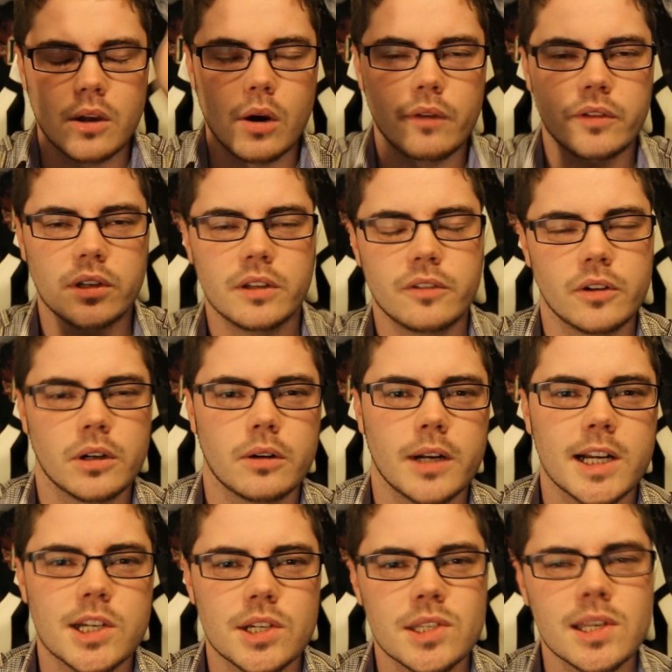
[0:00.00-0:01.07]
of go off in different
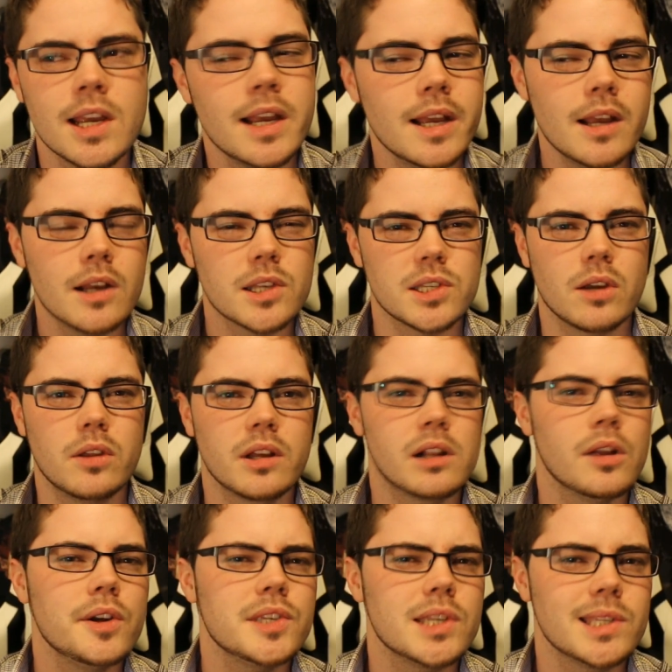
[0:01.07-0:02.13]
directions. So the
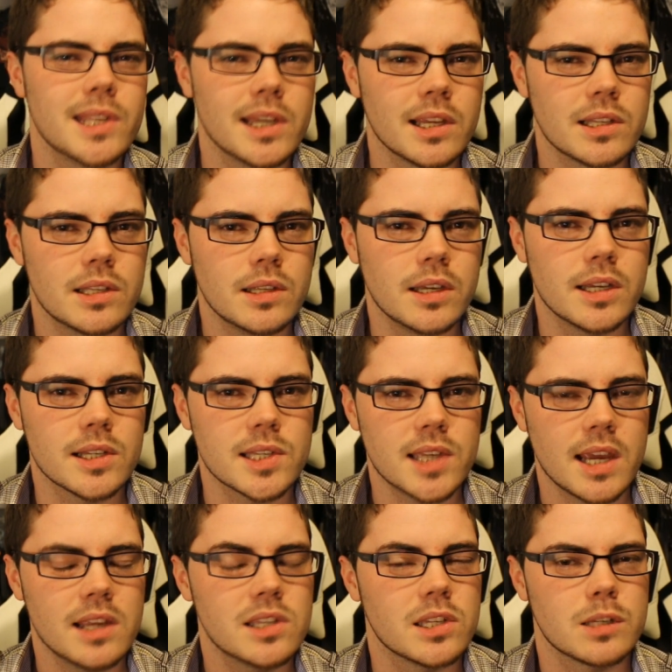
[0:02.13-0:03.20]
closest thing you can
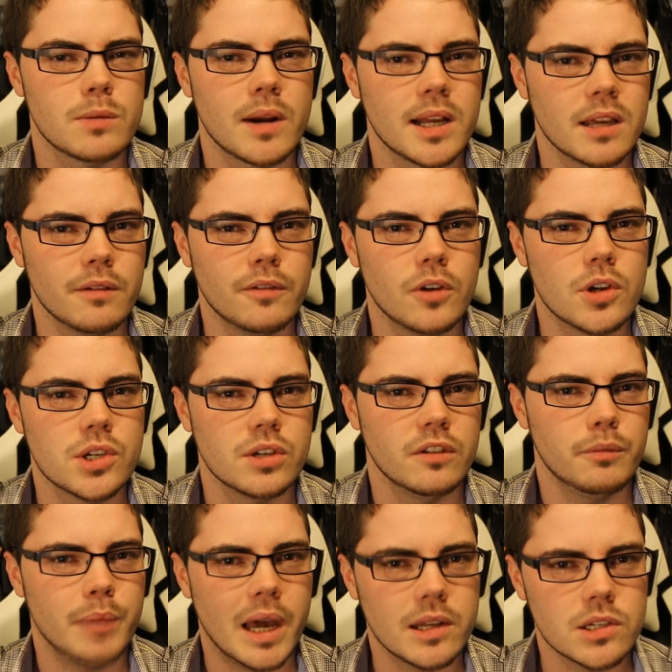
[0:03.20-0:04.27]
say is it's running a version
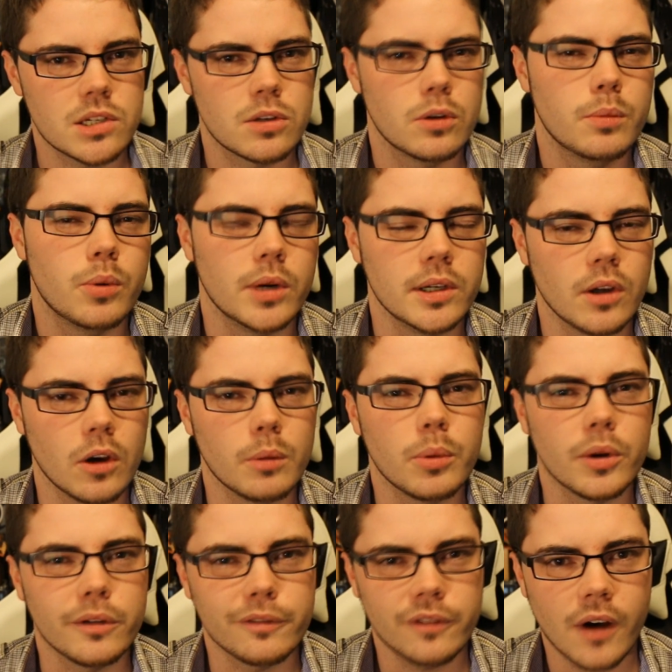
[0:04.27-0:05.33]
of patch
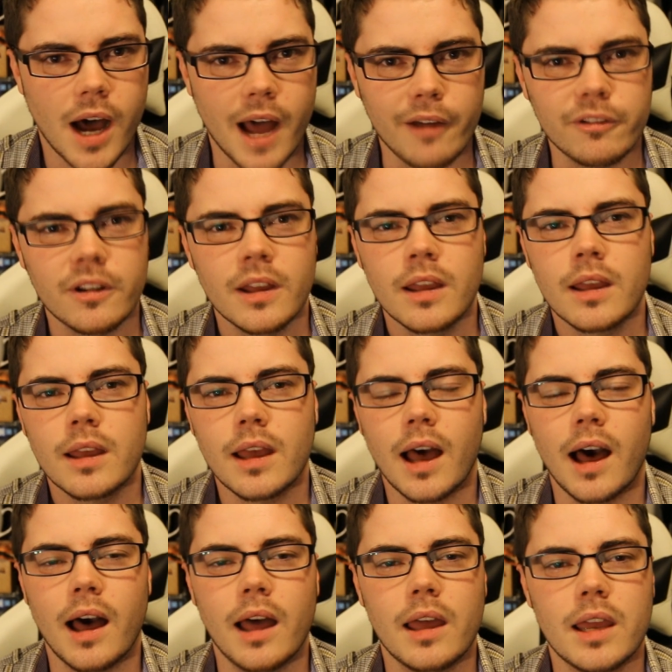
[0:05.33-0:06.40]

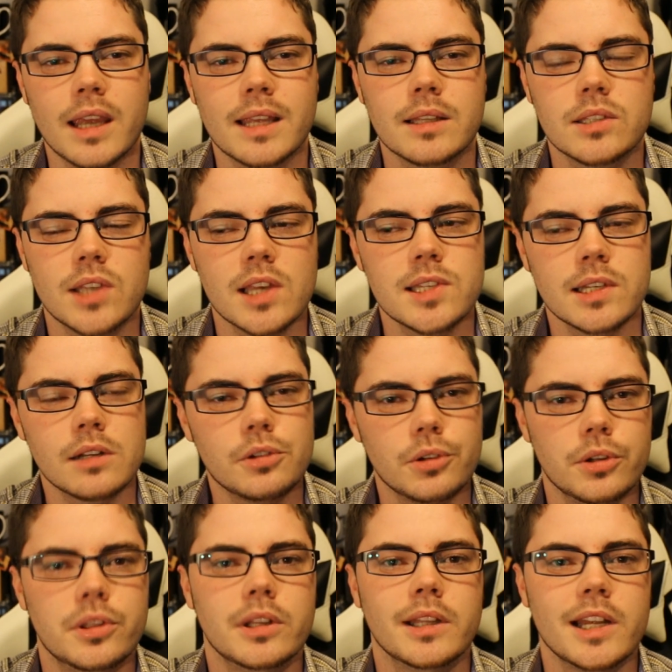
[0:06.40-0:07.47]
2.0.5. It does
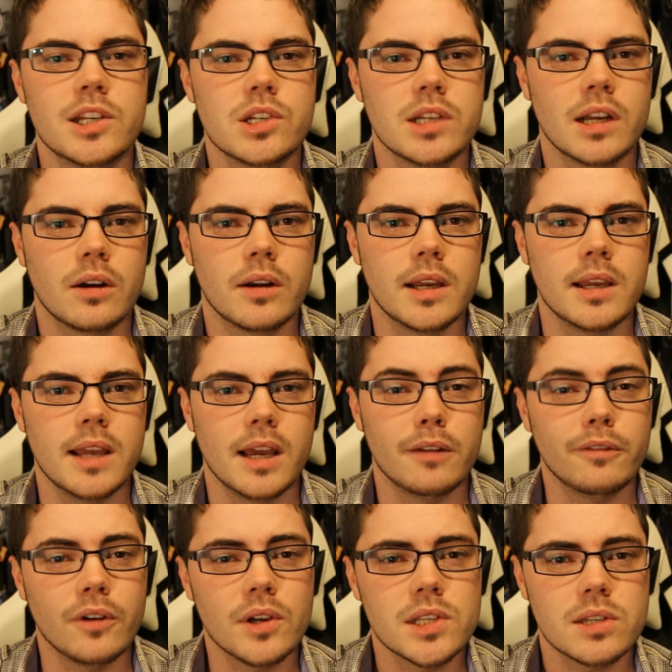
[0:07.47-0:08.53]
include the legendary
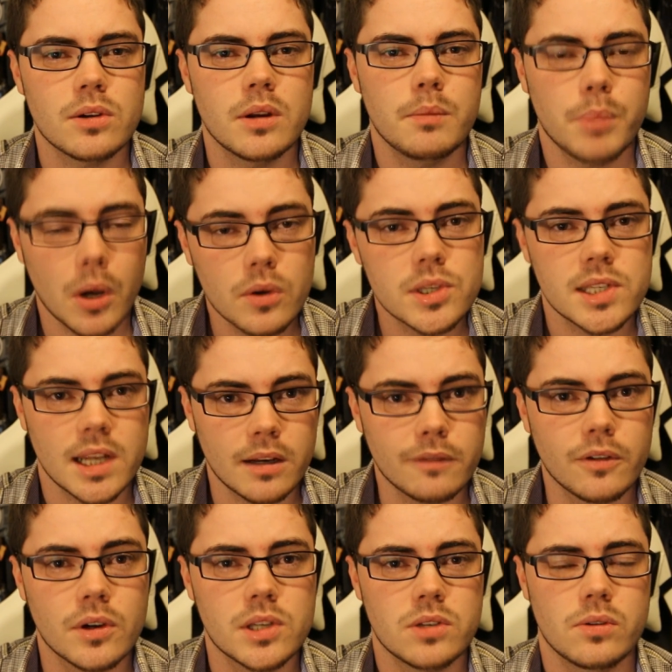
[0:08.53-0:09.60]
anniversary,
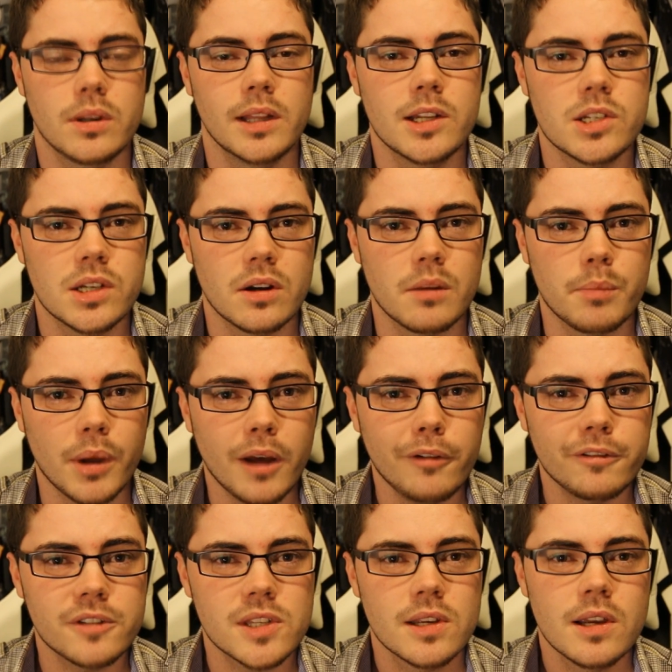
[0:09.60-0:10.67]
post-anniversary legendary
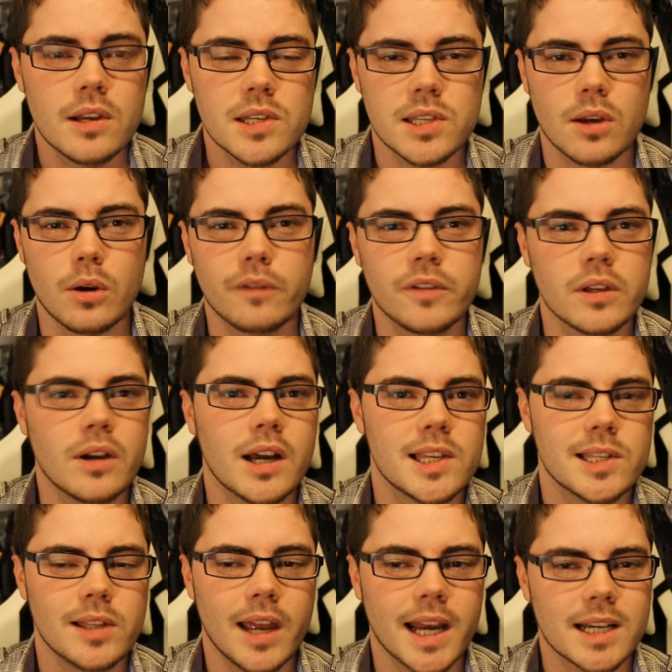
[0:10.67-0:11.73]
buffs. So if you
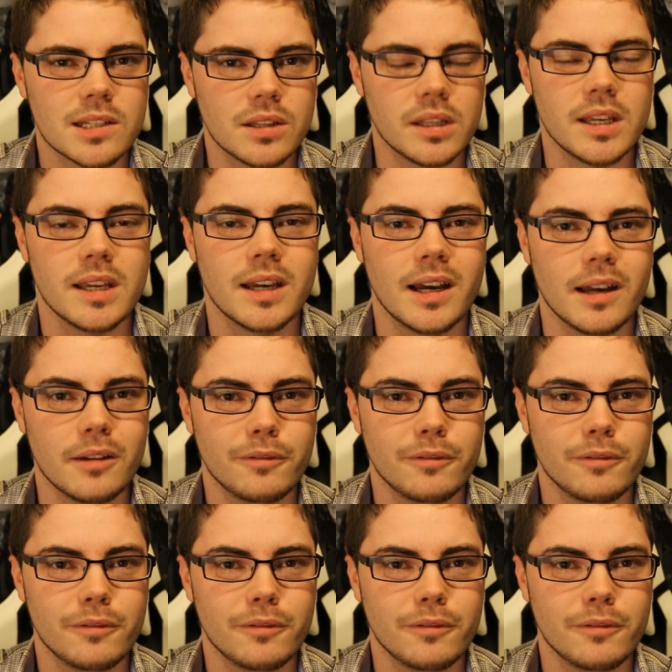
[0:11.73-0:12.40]
guys liked the